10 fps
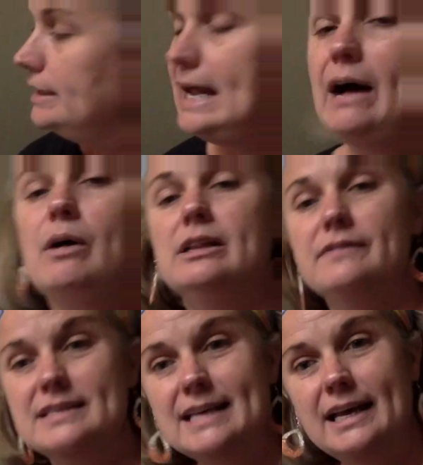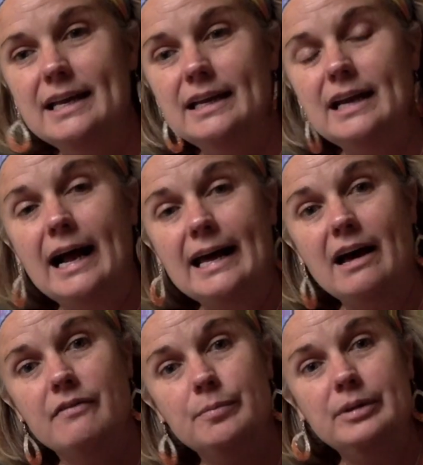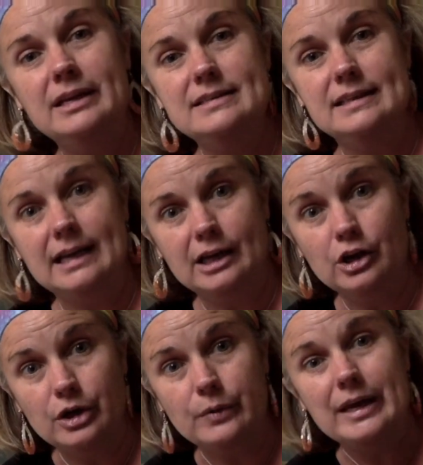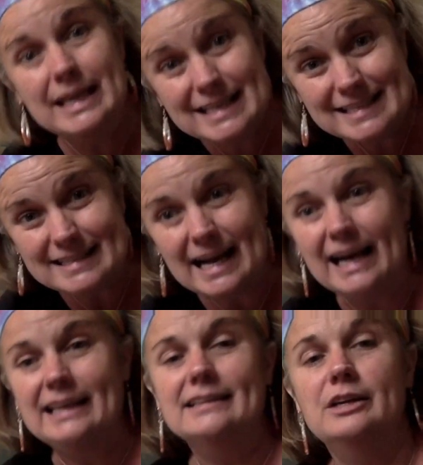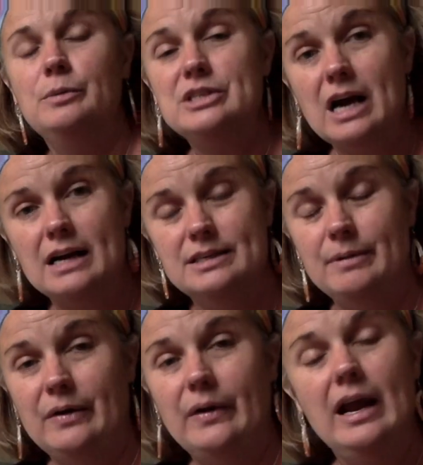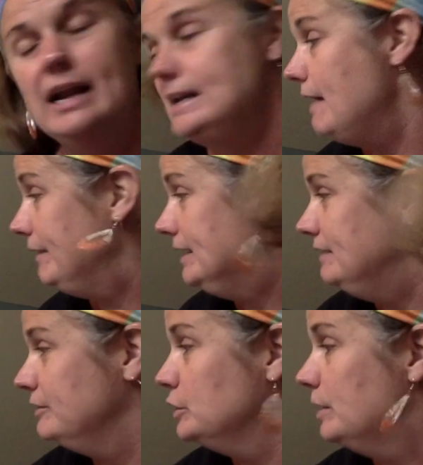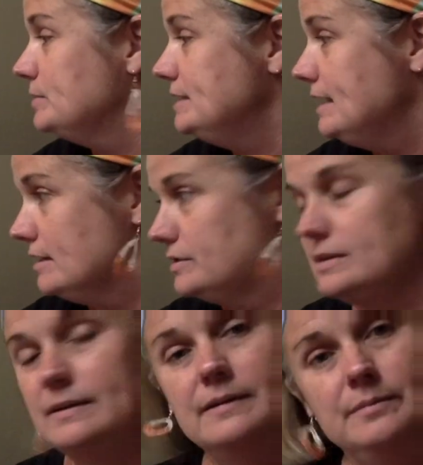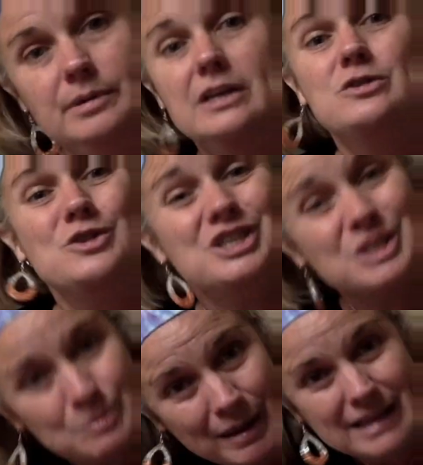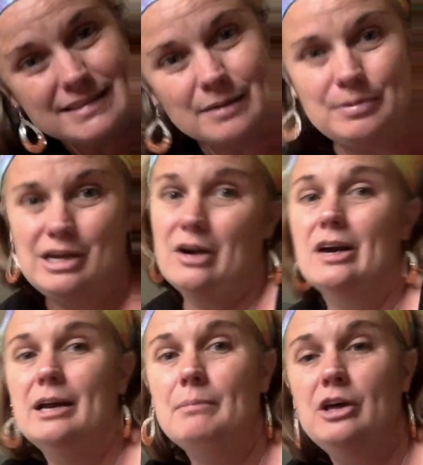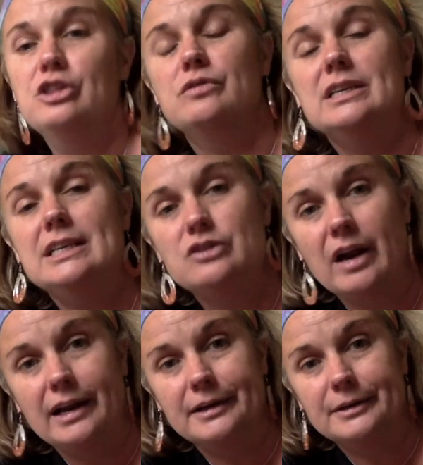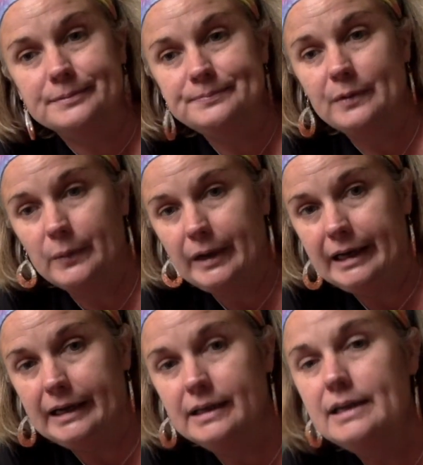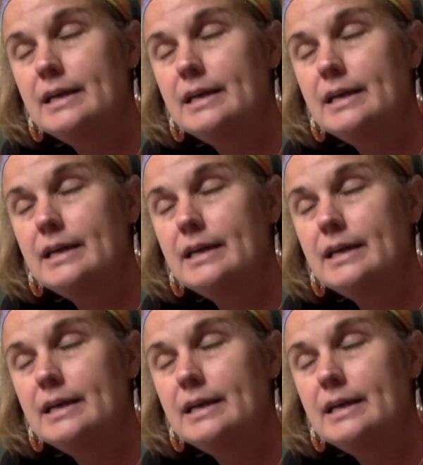now all of a sudden, I have a place that I can go inside, and like we talked about, now I can even go upstairs because there's space up here in my 3D triangle. Okay?